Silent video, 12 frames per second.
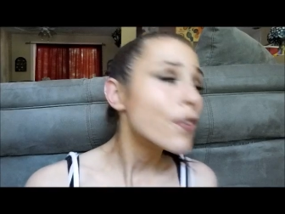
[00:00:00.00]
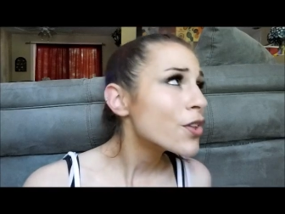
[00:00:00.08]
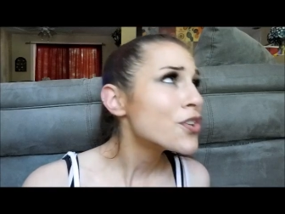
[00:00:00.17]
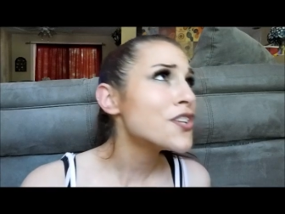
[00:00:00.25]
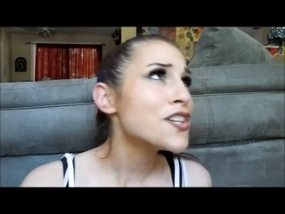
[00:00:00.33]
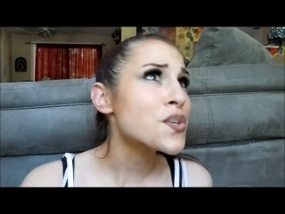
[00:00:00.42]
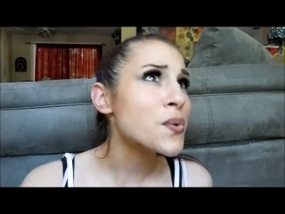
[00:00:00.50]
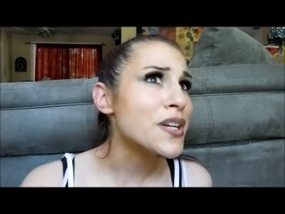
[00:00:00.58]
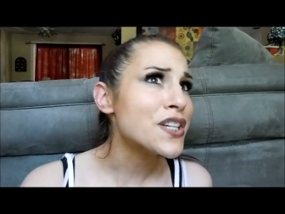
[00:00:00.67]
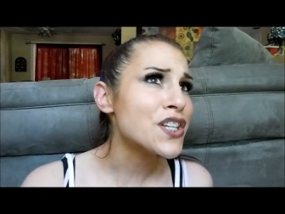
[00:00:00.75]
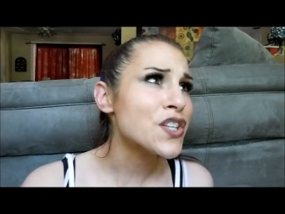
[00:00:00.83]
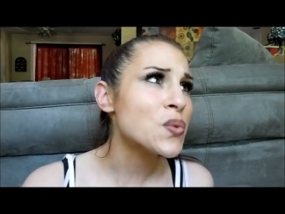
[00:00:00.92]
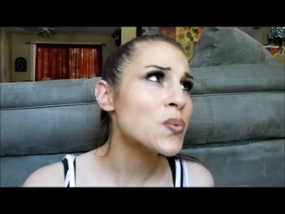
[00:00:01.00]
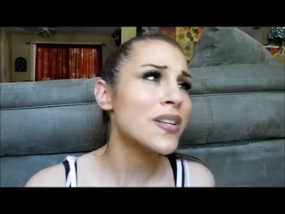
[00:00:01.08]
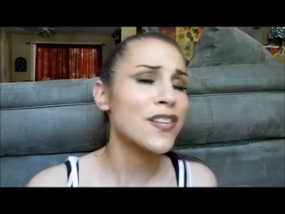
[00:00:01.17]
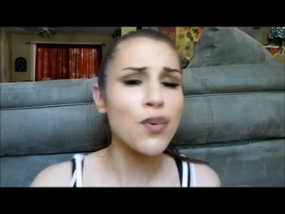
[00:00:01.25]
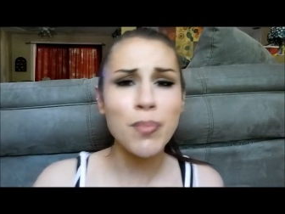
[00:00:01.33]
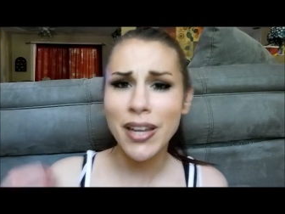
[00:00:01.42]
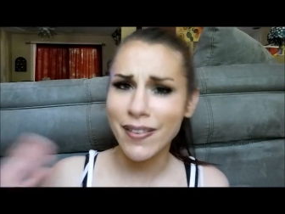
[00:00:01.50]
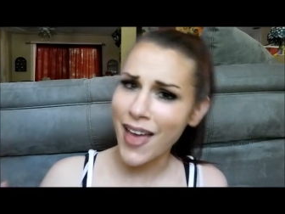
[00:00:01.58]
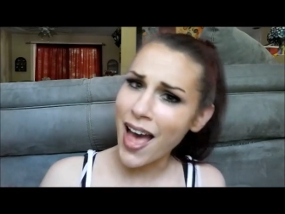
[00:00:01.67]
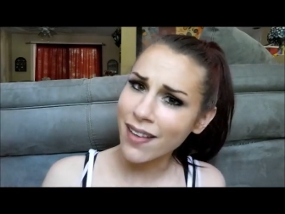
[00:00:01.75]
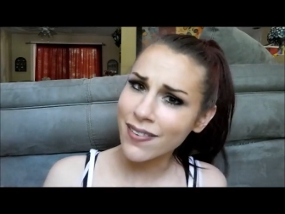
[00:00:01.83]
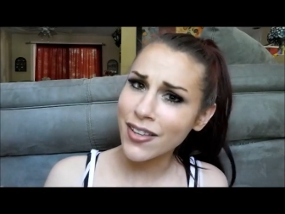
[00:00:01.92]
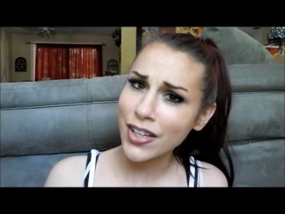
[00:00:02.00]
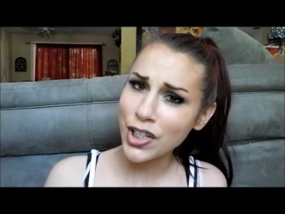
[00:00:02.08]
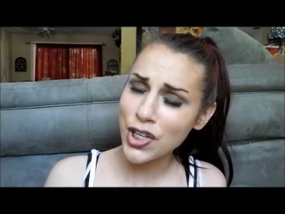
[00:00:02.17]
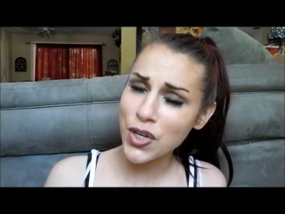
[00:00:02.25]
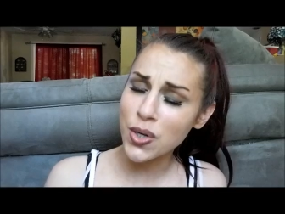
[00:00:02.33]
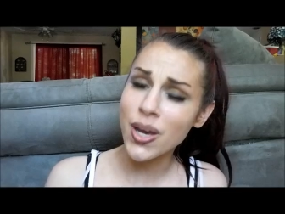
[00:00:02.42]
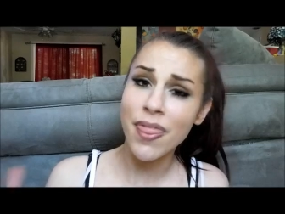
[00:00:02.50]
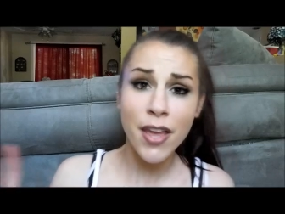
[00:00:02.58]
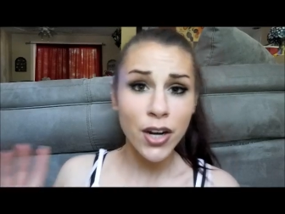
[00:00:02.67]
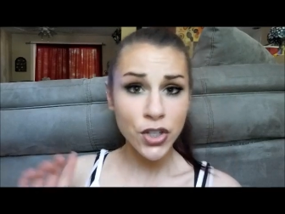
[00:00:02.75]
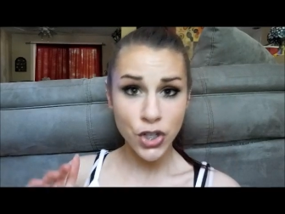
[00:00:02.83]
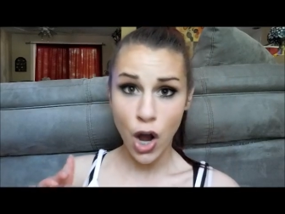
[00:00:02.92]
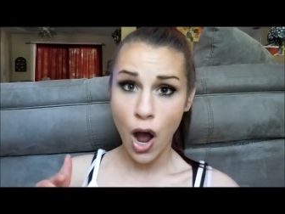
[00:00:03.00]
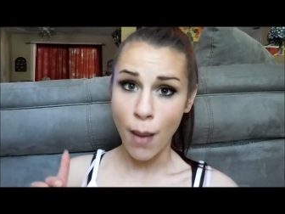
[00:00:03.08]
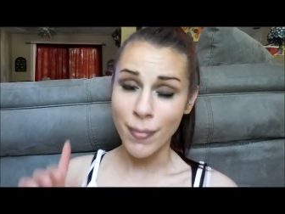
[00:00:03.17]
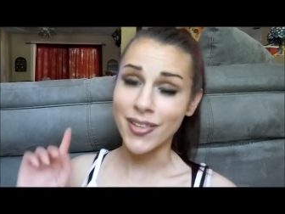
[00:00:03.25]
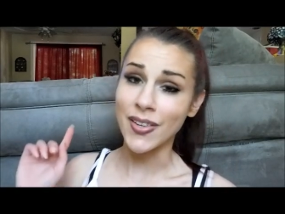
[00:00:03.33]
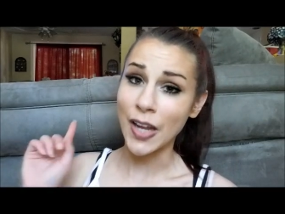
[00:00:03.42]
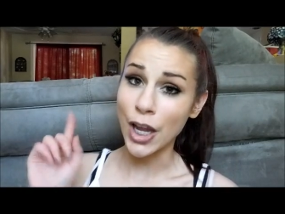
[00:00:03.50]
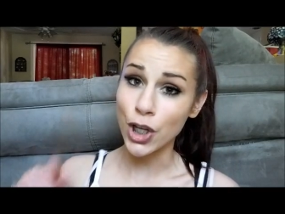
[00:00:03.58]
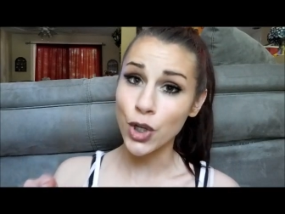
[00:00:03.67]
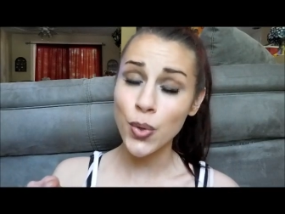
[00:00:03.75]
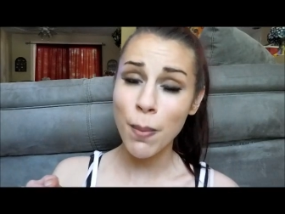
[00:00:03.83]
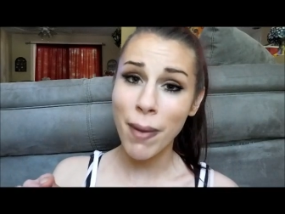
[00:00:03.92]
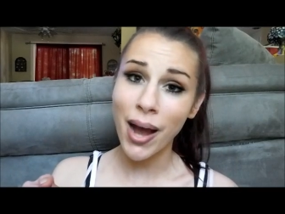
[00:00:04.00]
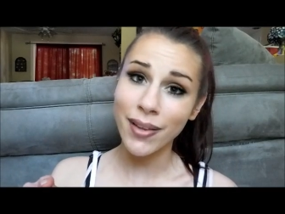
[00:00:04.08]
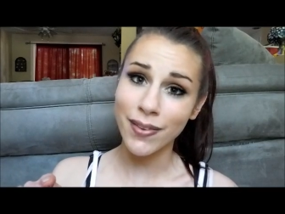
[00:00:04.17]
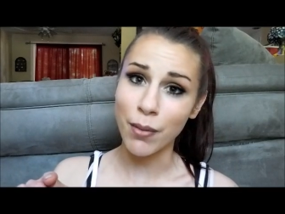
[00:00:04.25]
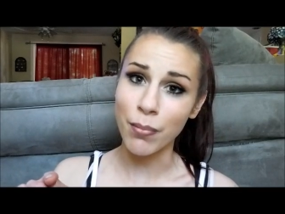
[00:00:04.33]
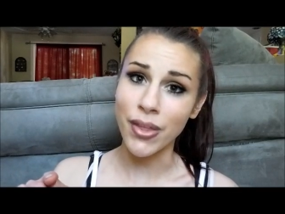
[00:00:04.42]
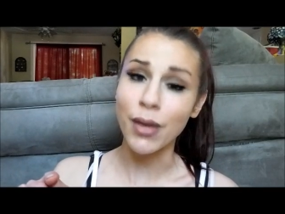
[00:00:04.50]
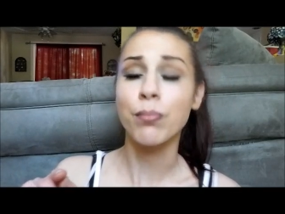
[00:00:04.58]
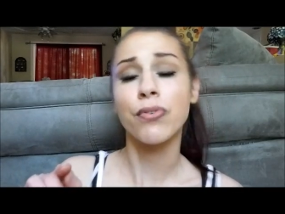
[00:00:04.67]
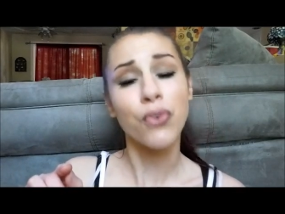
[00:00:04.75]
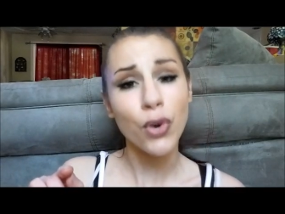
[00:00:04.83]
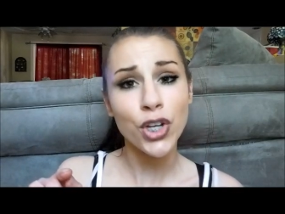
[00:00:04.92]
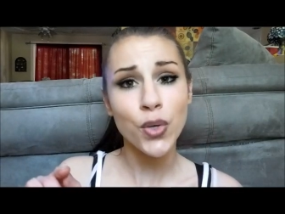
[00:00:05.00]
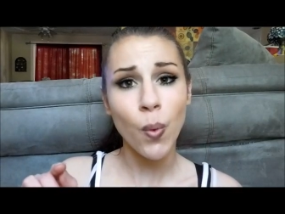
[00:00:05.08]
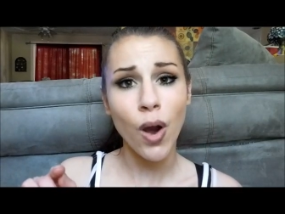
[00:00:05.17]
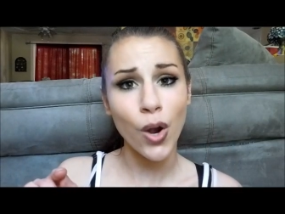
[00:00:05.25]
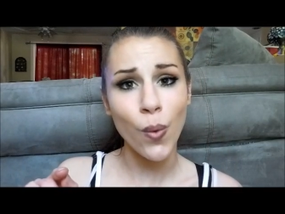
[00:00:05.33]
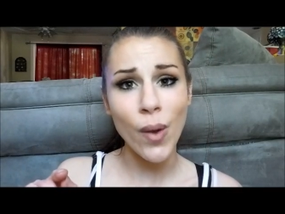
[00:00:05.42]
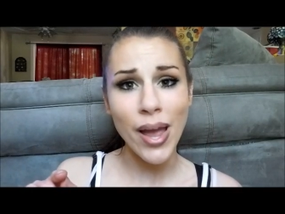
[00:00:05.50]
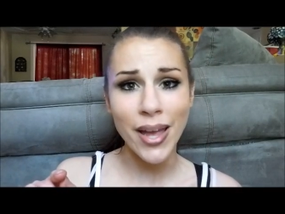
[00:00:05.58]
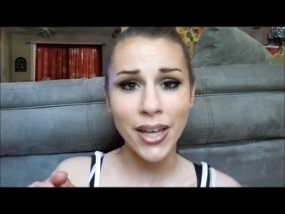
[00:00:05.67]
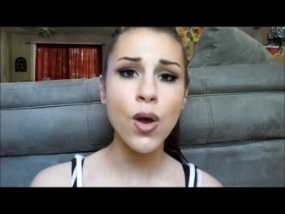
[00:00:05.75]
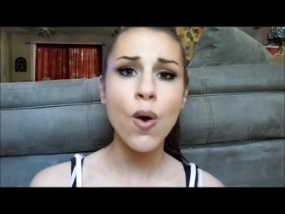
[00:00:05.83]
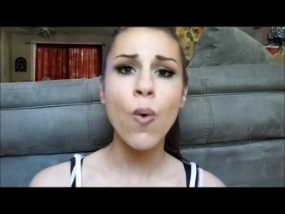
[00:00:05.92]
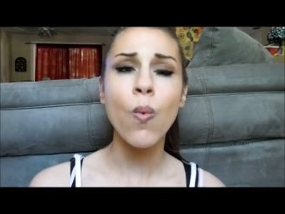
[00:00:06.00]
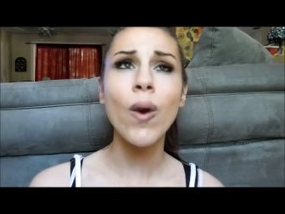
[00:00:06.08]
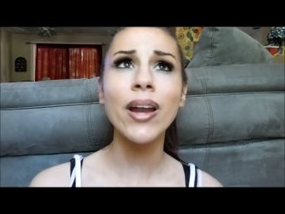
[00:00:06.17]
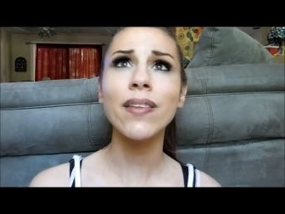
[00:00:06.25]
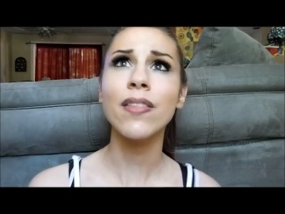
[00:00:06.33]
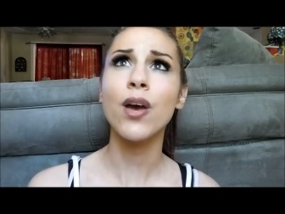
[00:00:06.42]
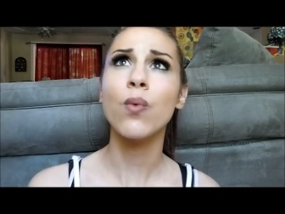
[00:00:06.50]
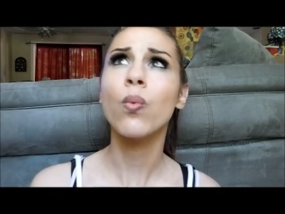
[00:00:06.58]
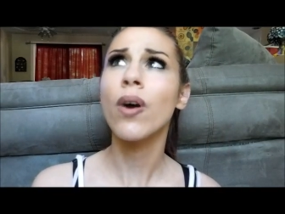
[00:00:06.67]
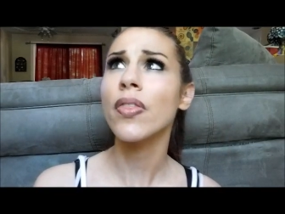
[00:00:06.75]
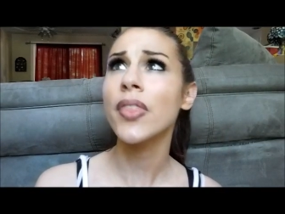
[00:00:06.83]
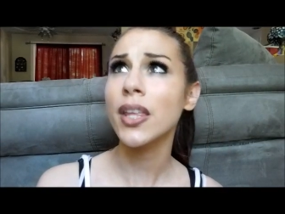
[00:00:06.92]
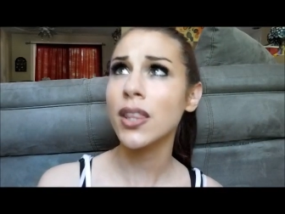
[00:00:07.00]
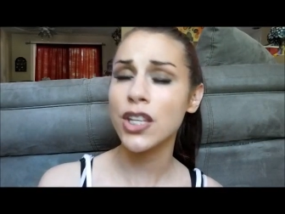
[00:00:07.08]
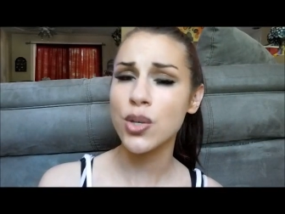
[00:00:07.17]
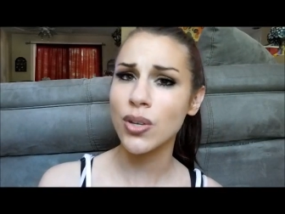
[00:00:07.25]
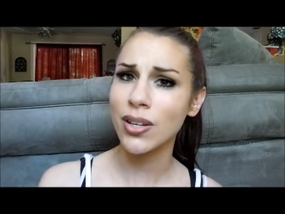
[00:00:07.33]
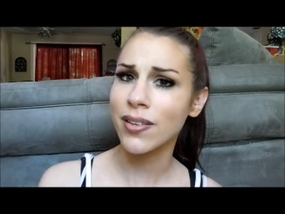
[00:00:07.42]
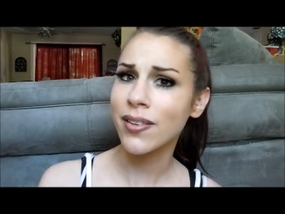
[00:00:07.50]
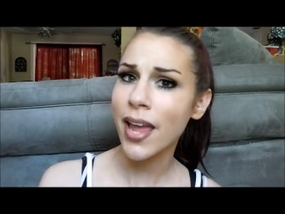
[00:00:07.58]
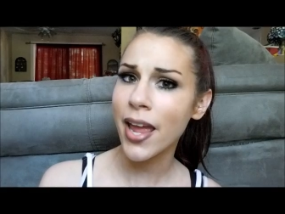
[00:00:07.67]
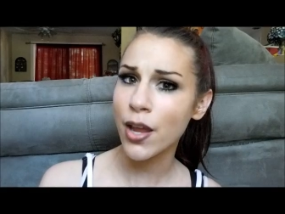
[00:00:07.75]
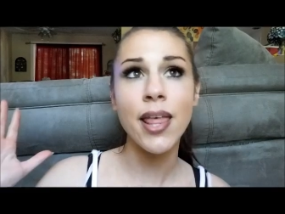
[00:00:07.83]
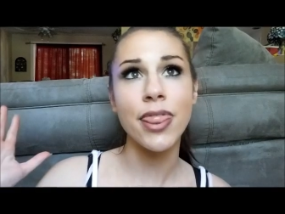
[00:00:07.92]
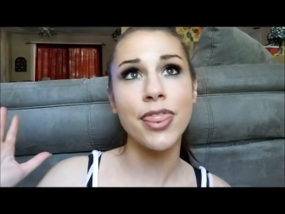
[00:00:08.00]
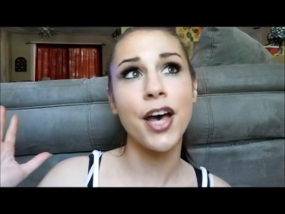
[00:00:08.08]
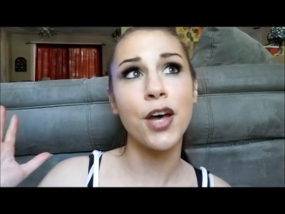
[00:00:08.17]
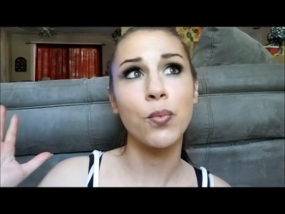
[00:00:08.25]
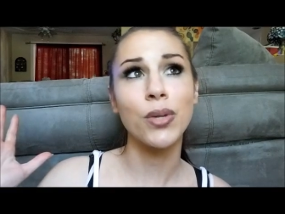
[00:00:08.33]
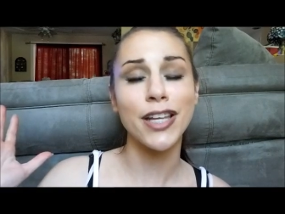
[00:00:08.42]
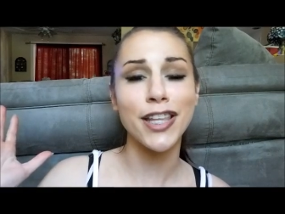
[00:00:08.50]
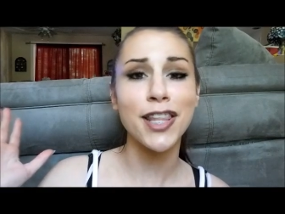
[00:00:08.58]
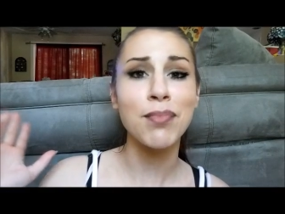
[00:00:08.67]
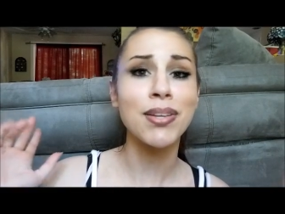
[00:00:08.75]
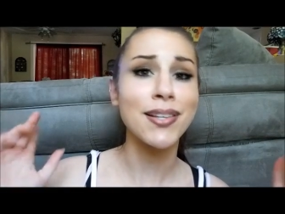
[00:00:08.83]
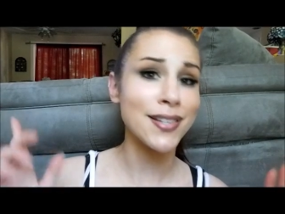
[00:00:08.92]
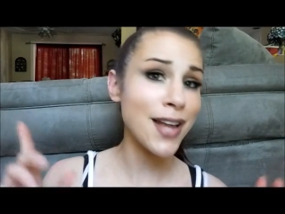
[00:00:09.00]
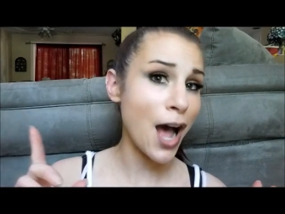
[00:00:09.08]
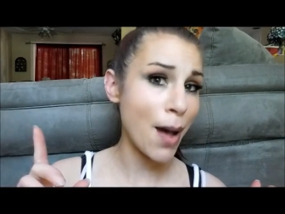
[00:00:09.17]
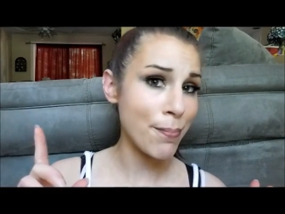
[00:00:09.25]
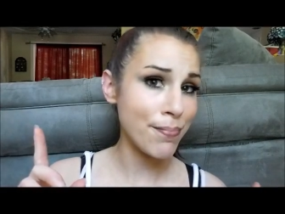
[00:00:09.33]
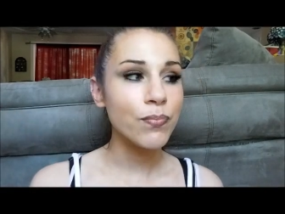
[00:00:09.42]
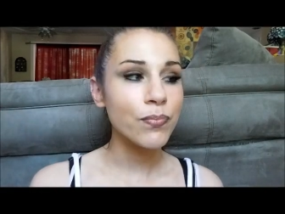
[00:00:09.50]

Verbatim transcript: For those situations when somebody's hassling you and their job is to get you to buy something before you walk away, what is that one thing that you can say that will get them to stop?